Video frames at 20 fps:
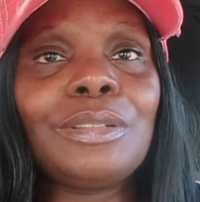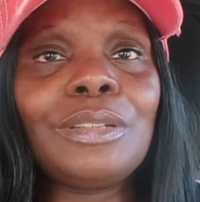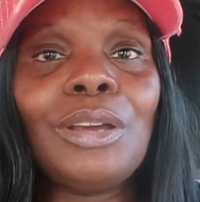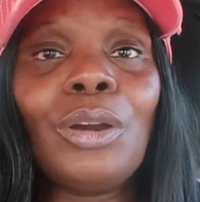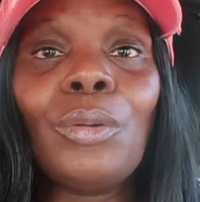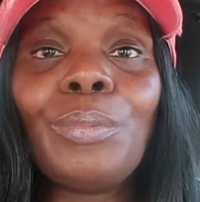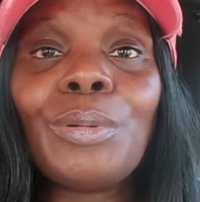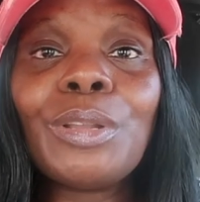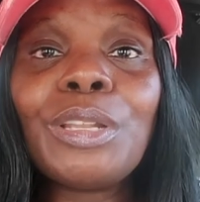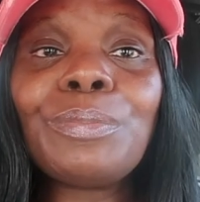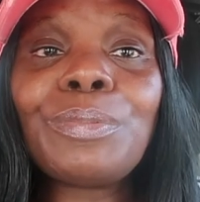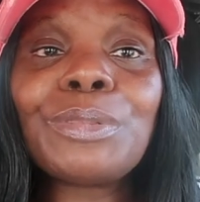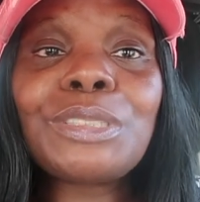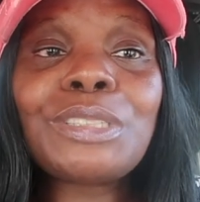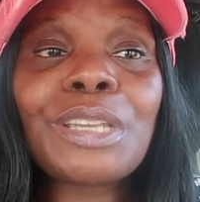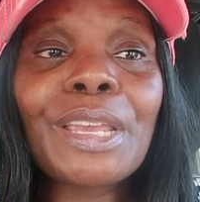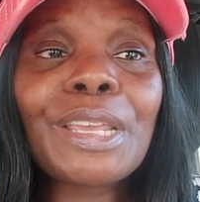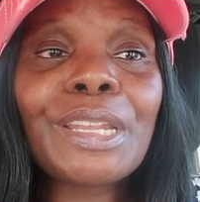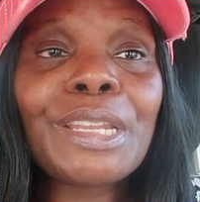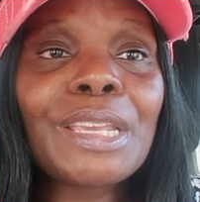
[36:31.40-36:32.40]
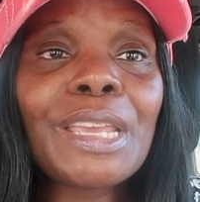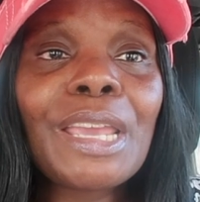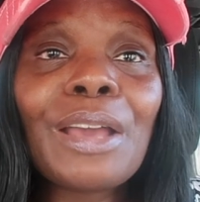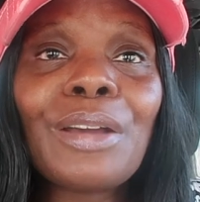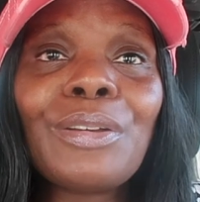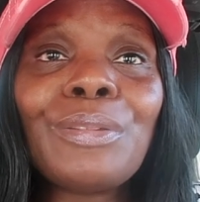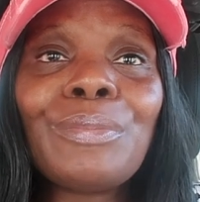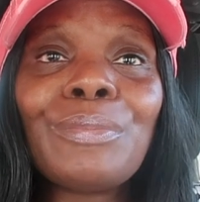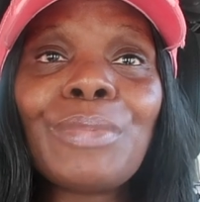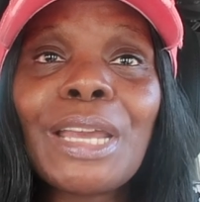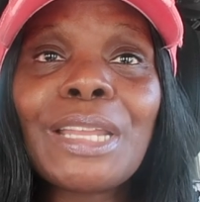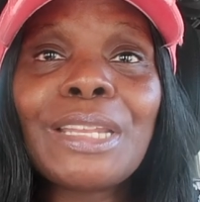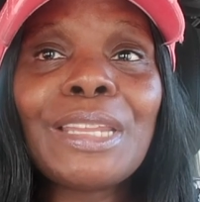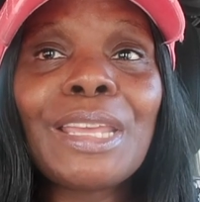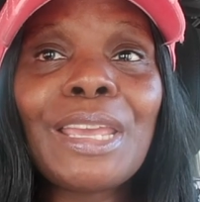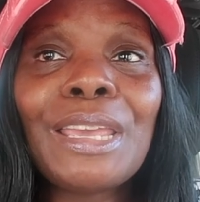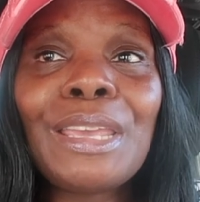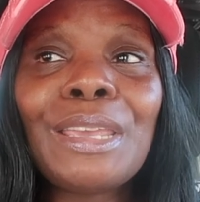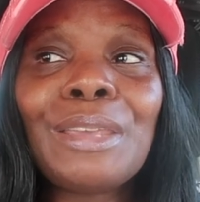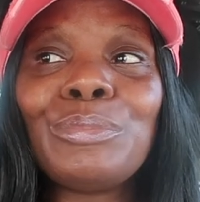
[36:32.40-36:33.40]
opened up a checking account in my
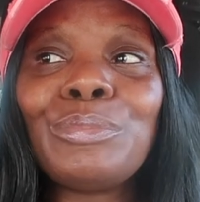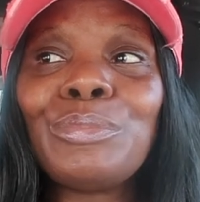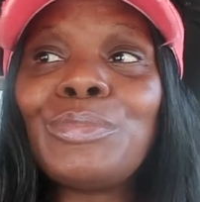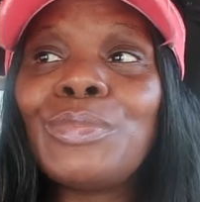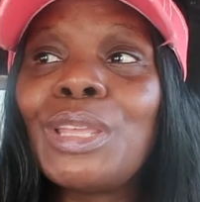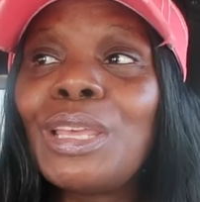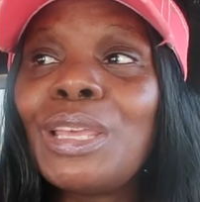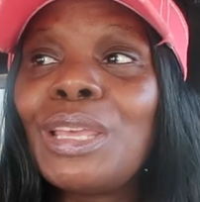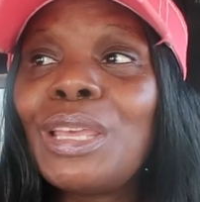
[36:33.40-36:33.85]
name